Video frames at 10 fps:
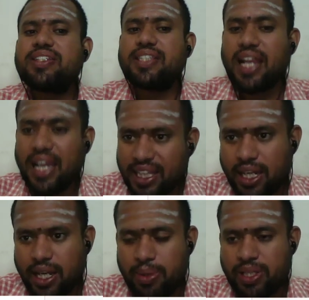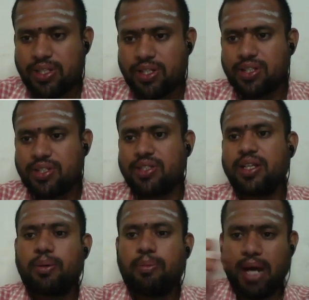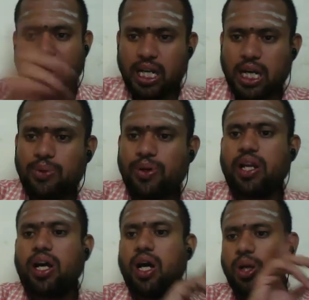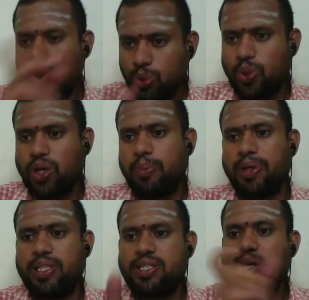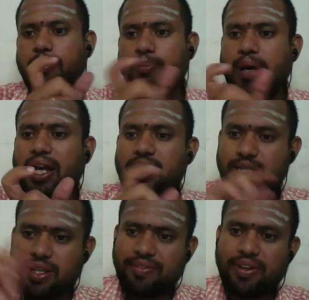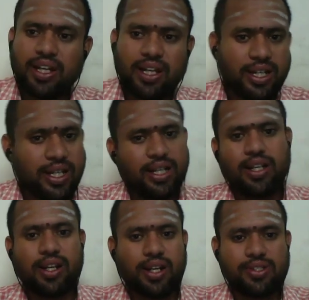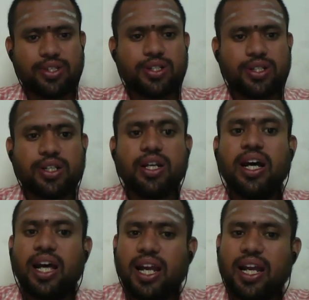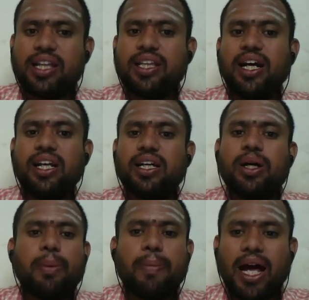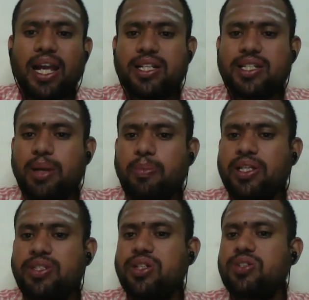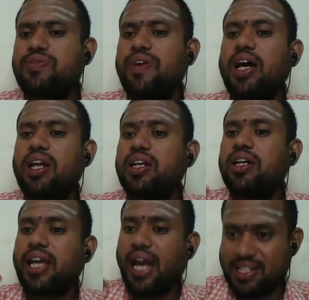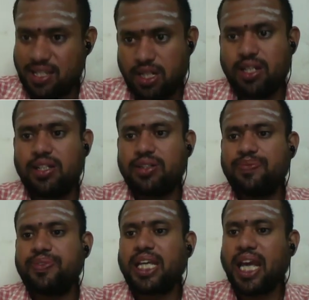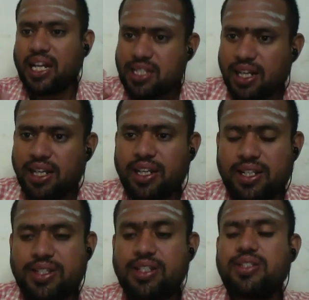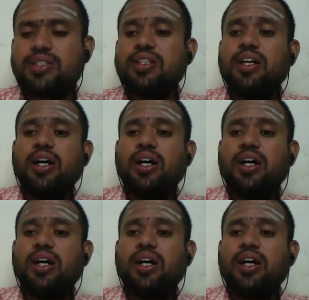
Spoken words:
selling the debentures? Bank account data to own debenture, balancing figure, internal reconstruction. Like that, balance debentures were cancelled. Cancelled in the sense,